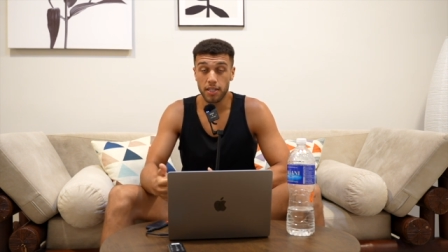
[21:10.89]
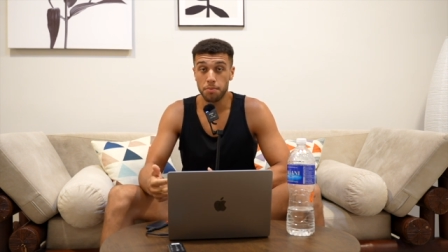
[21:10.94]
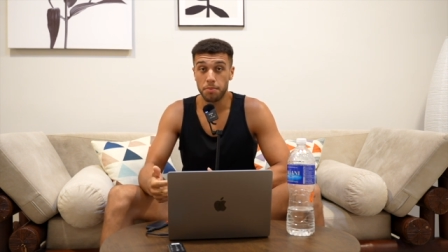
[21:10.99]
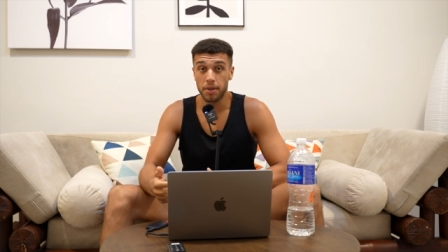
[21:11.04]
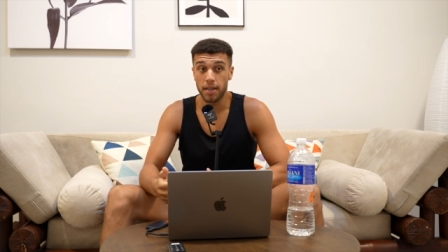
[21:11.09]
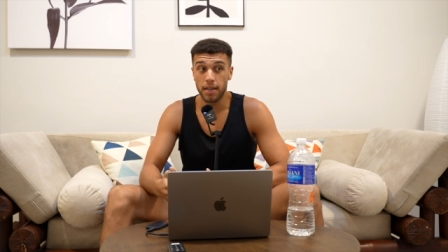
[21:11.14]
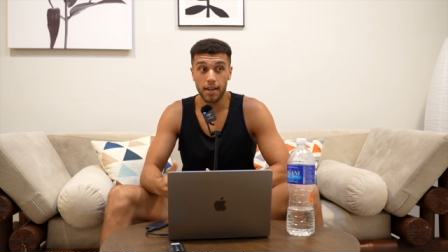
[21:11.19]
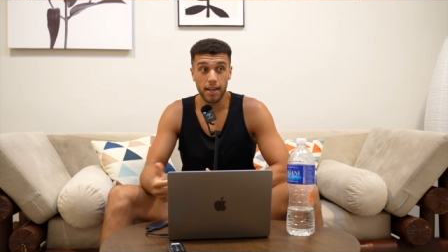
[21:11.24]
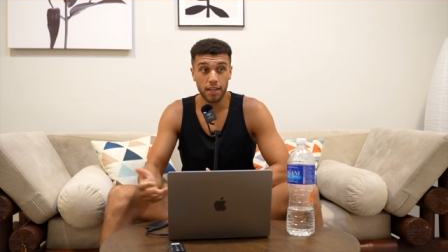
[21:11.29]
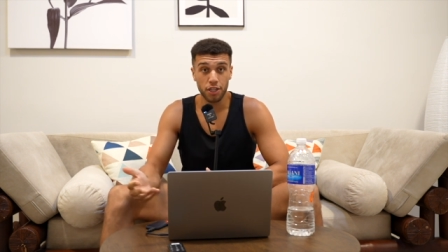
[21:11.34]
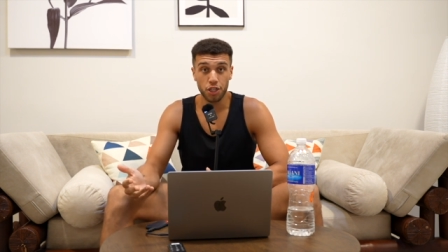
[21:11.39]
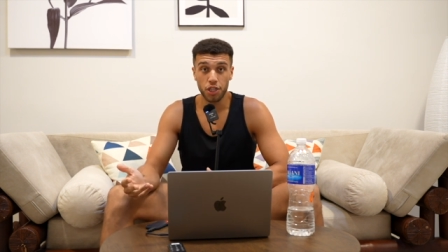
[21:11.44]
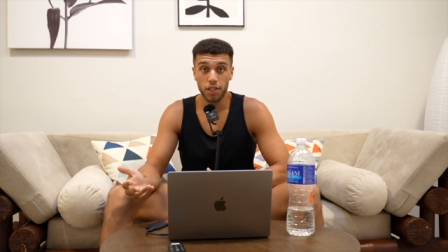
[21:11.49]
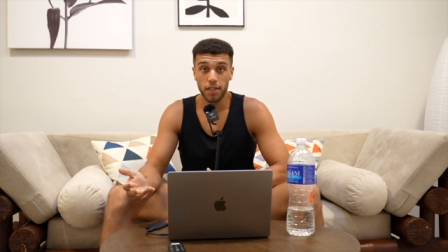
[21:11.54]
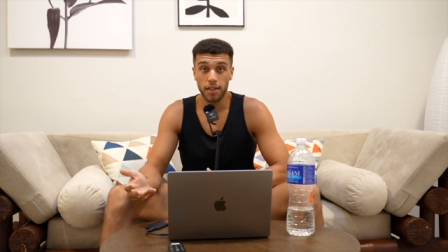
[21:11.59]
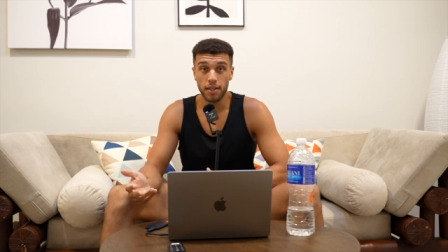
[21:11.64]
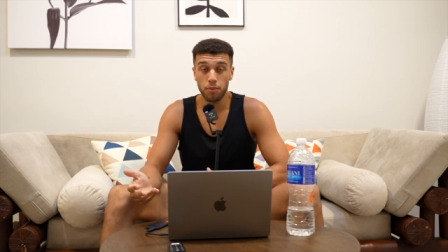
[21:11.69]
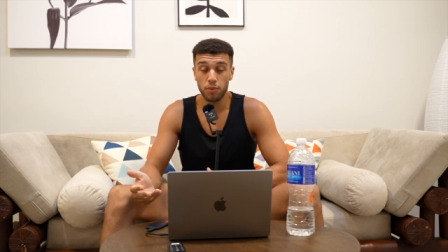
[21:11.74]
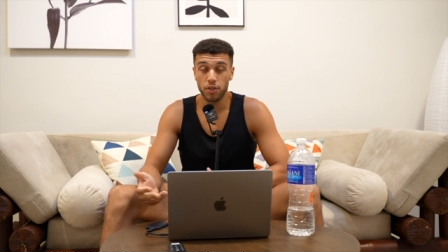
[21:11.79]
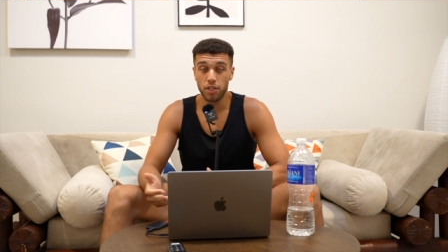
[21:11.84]
to be last
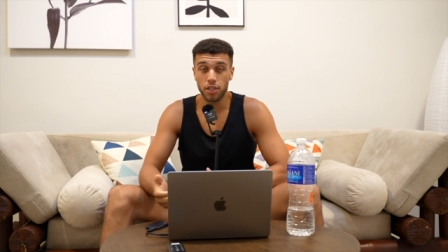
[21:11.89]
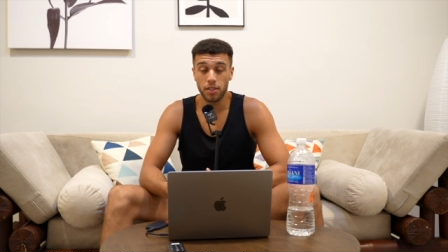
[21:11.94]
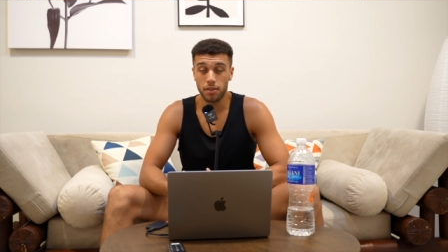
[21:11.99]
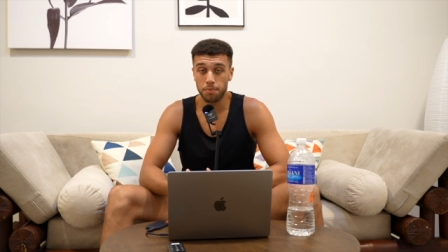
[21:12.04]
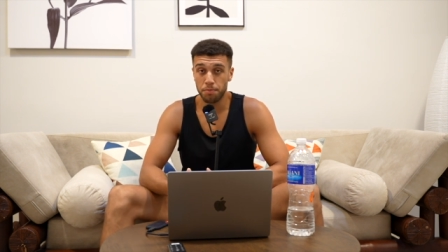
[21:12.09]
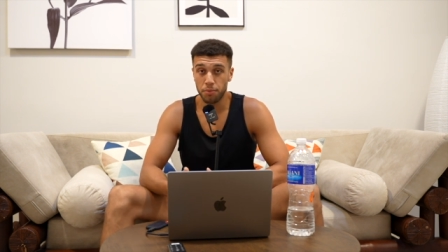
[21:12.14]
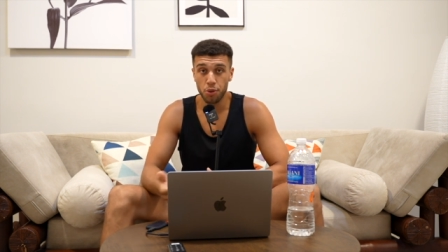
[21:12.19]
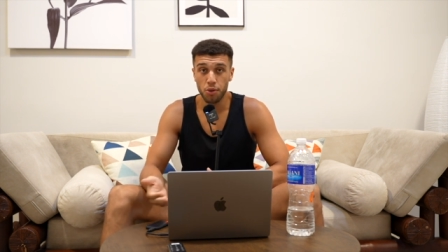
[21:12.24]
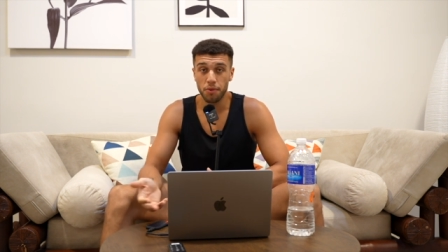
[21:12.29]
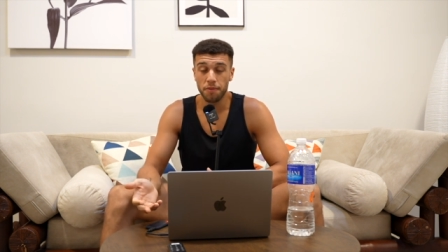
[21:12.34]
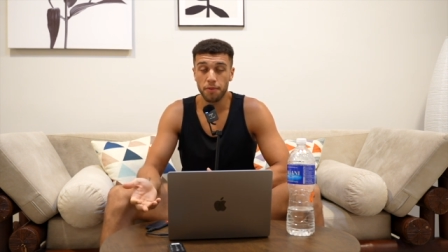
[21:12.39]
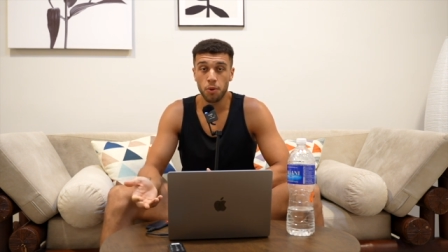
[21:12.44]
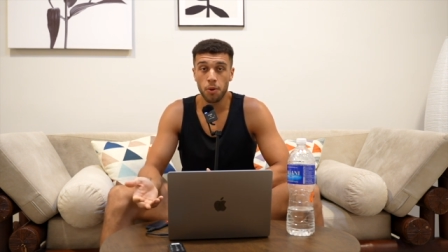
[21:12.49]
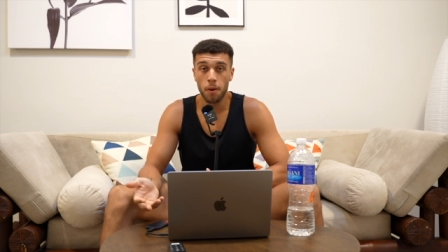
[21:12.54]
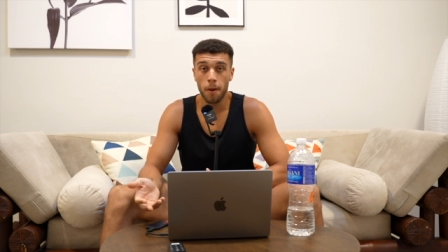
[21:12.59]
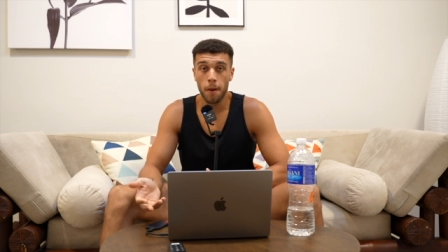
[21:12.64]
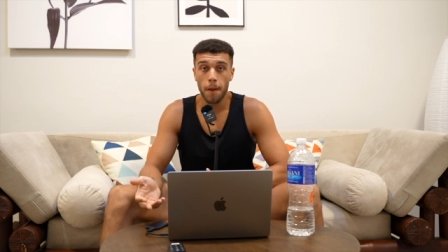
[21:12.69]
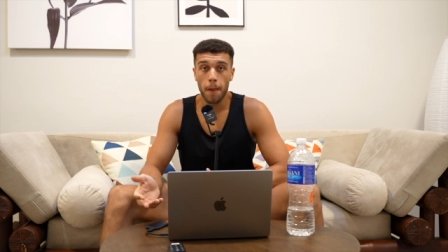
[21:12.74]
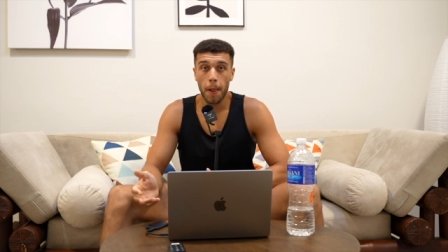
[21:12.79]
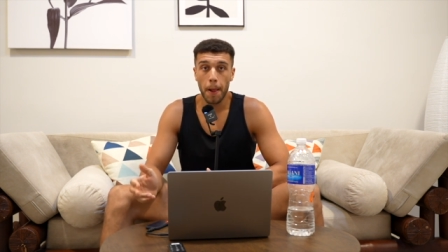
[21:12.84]
year which is
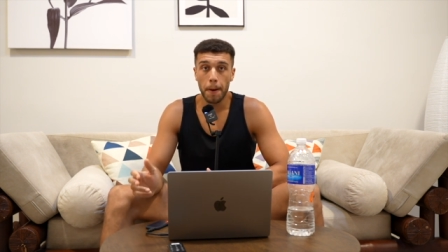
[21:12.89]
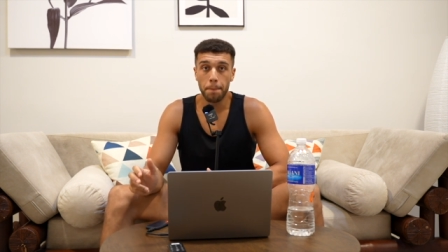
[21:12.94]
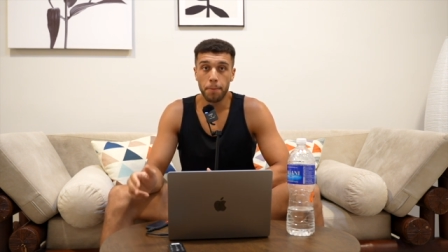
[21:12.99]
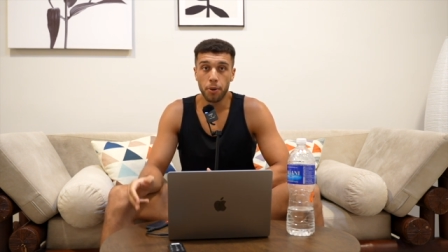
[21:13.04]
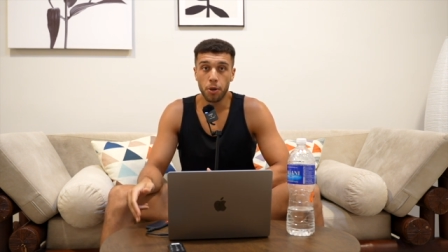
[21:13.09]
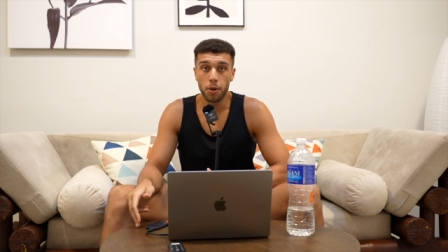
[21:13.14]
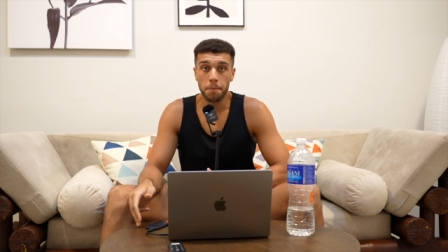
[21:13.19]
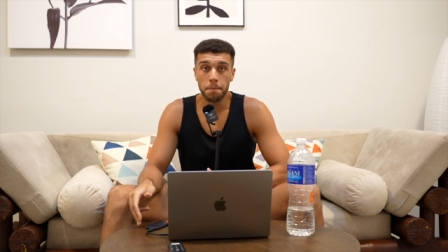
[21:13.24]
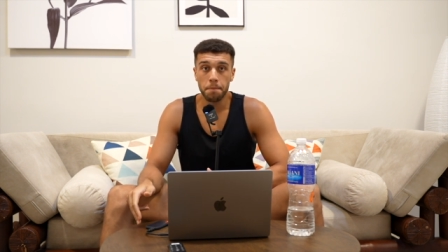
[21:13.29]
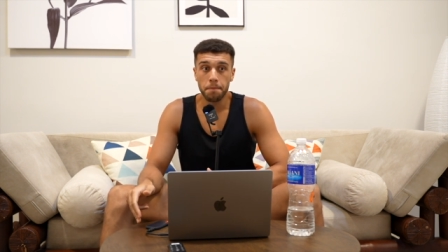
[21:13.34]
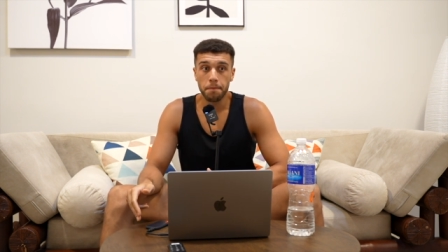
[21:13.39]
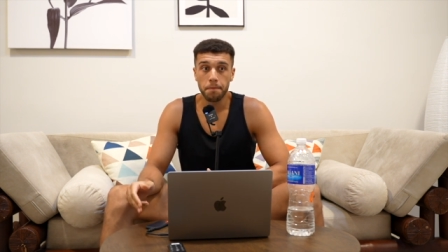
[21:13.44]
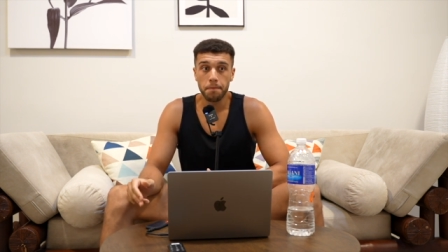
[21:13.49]
beautiful but